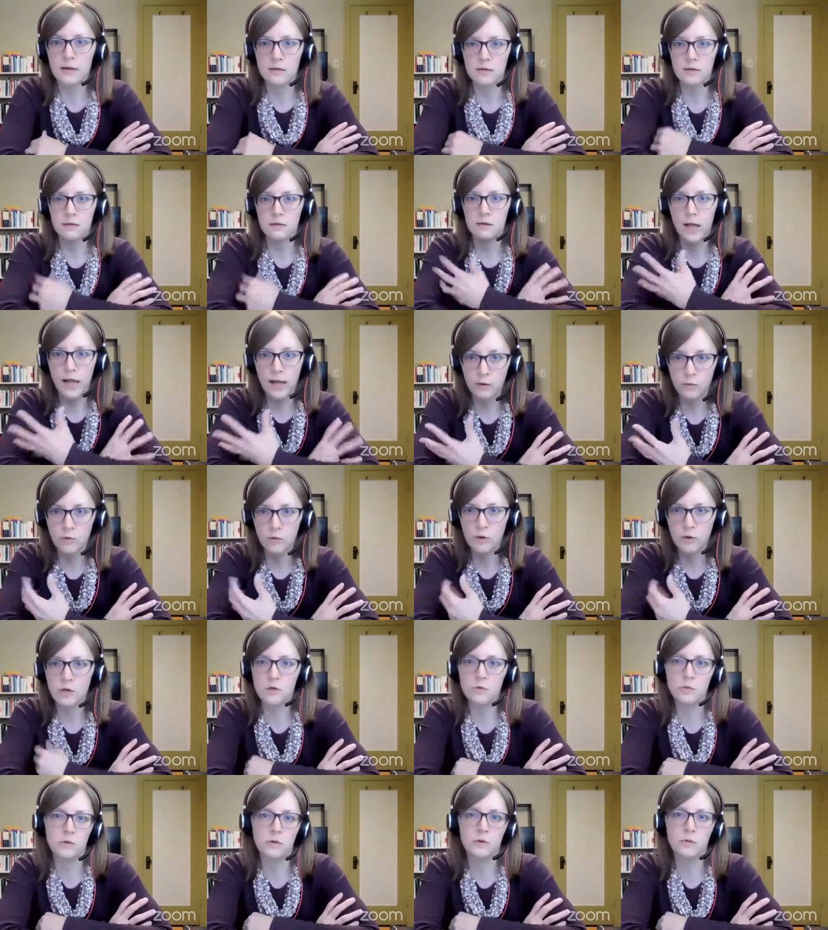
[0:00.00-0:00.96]
is a
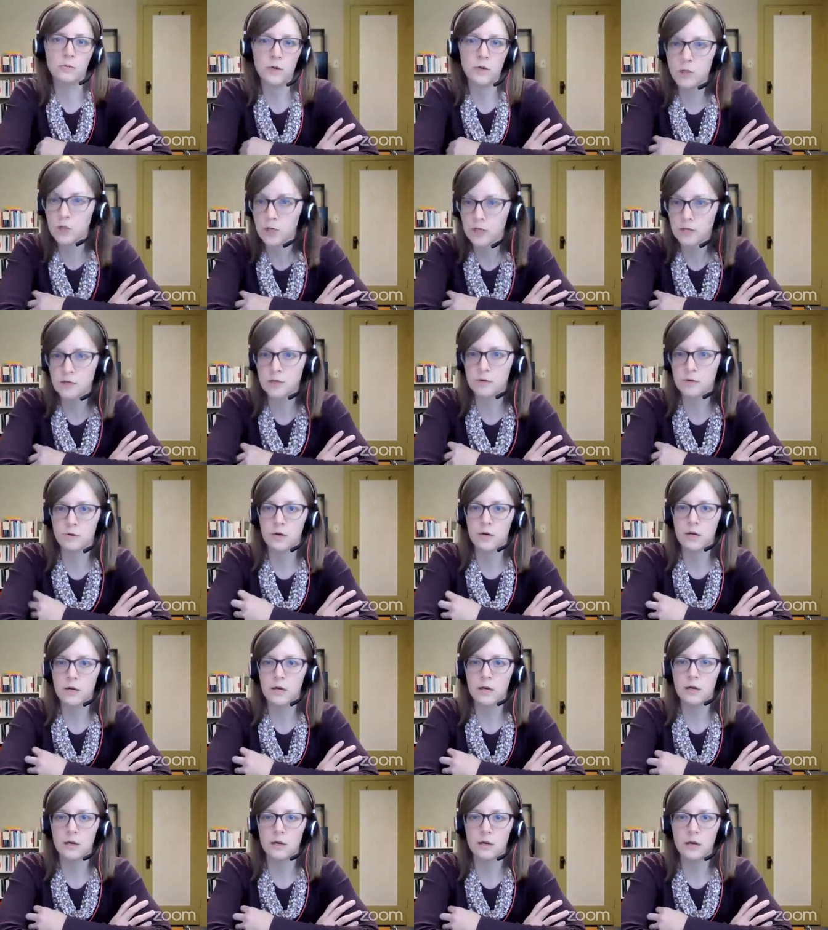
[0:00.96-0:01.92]
language with a rich
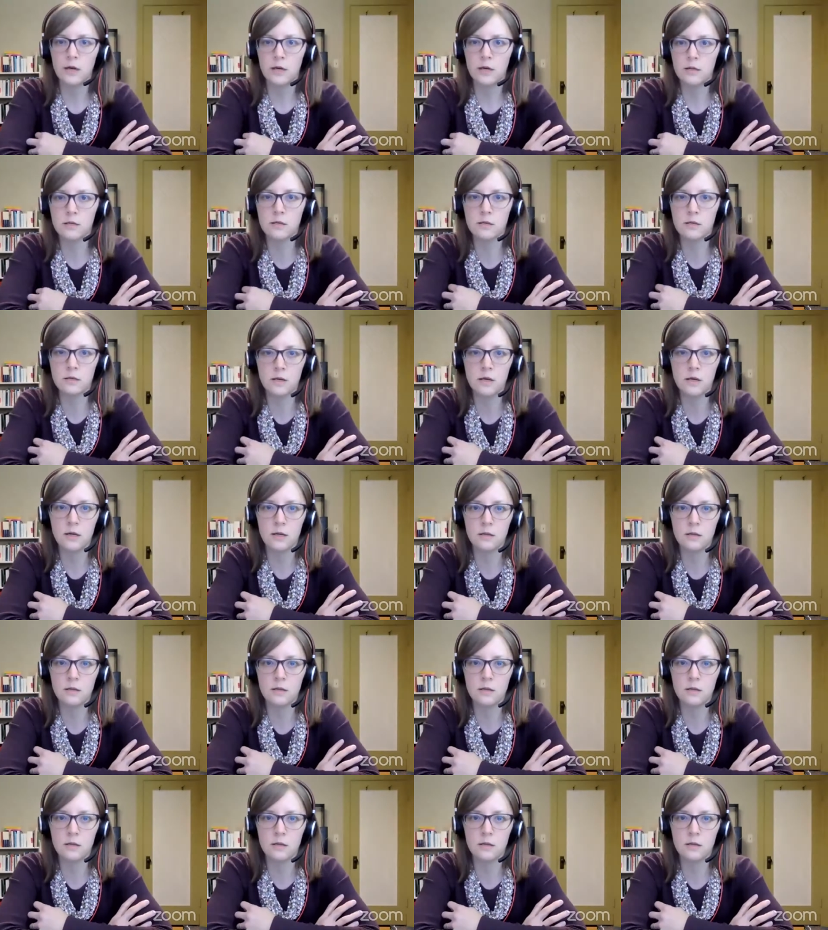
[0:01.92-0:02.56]
history, it's